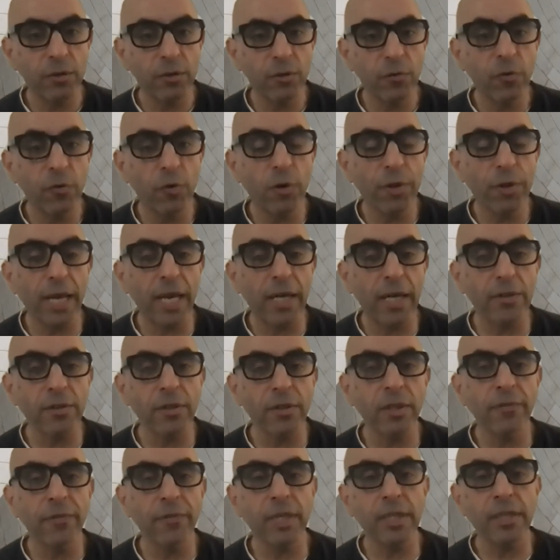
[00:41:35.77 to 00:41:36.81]
4,000
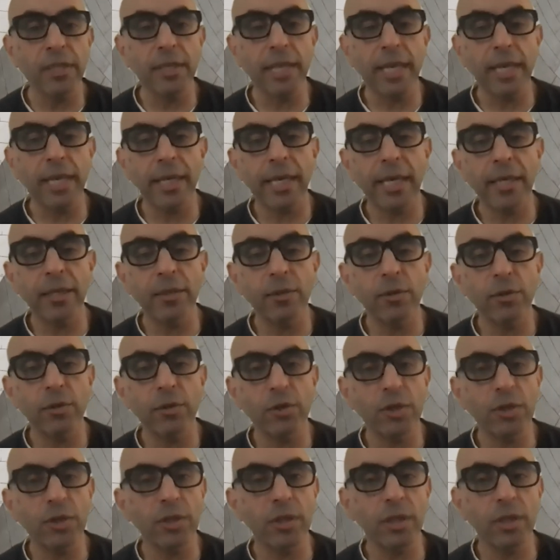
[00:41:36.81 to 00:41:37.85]
of it is dedicated to
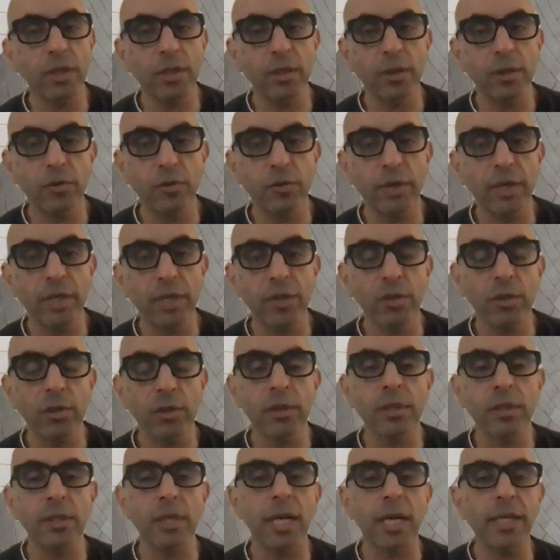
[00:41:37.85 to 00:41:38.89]
just a traditional
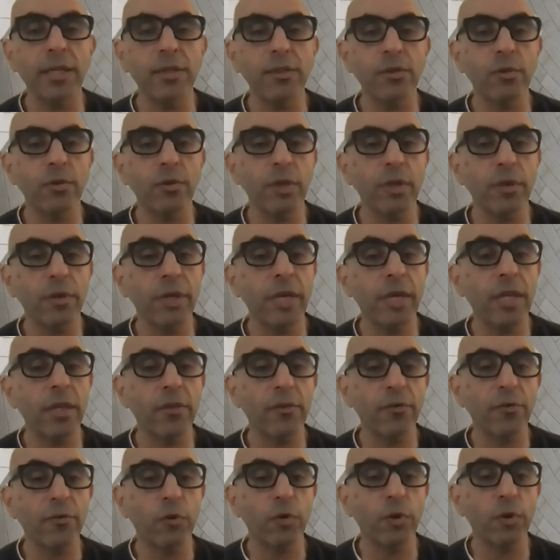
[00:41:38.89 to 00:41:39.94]
design studio. The other
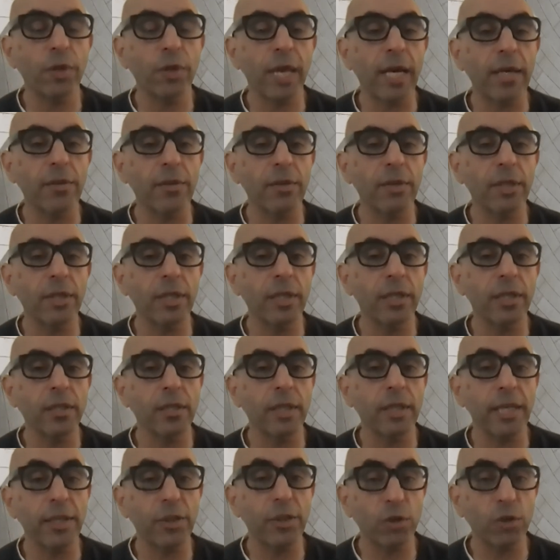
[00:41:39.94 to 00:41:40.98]
4,000 is
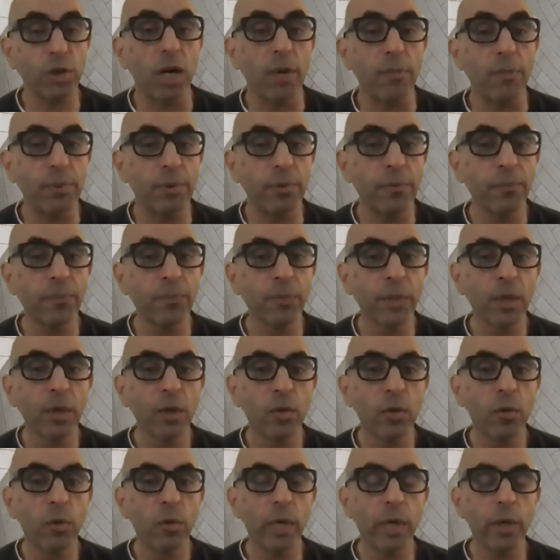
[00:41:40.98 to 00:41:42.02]
a shop
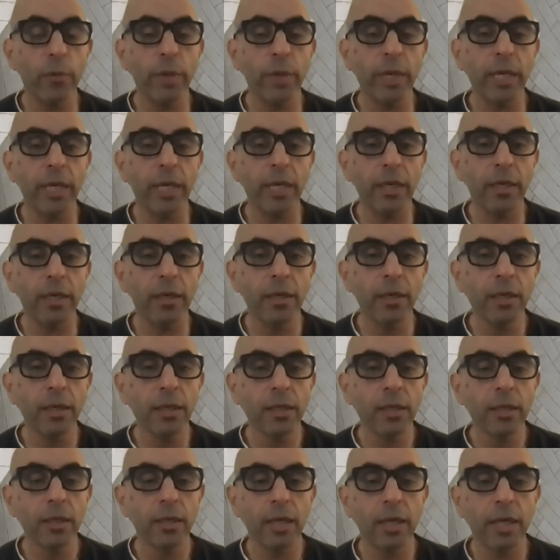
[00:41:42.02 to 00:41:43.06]
where we
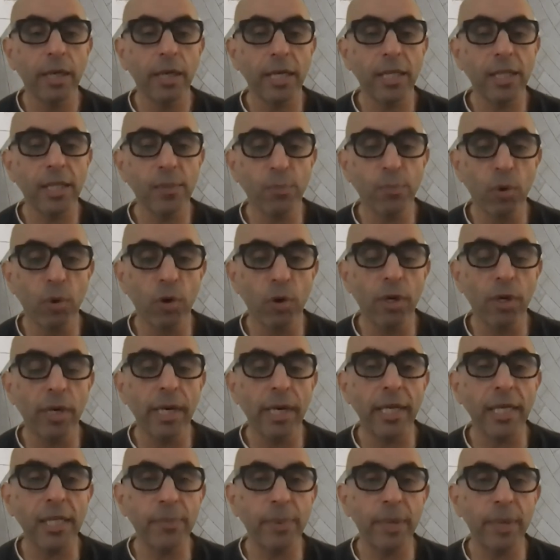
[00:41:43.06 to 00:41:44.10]
uh, explore
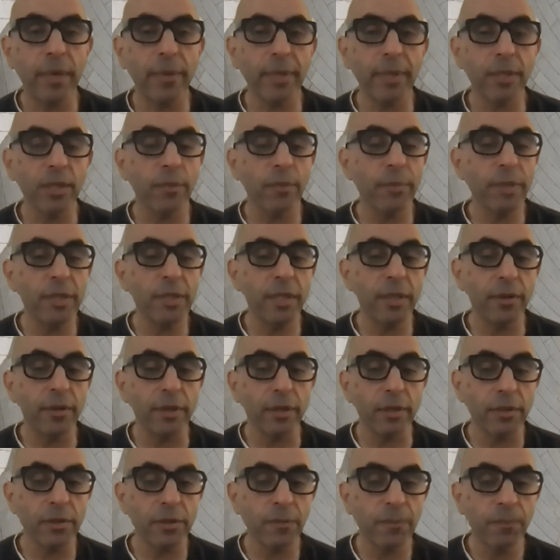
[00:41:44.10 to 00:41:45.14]
and experiment on
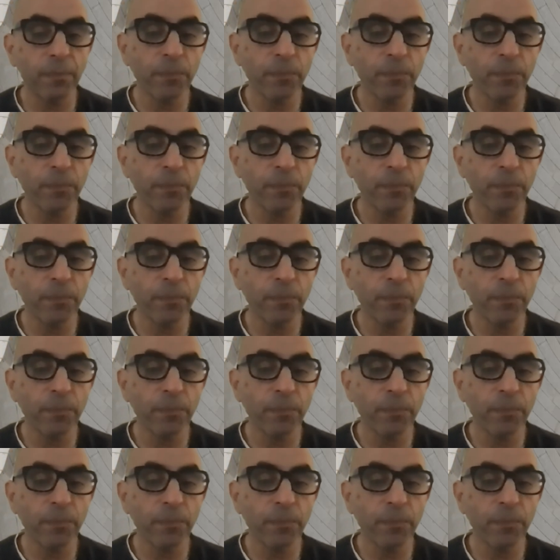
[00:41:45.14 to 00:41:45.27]
materials.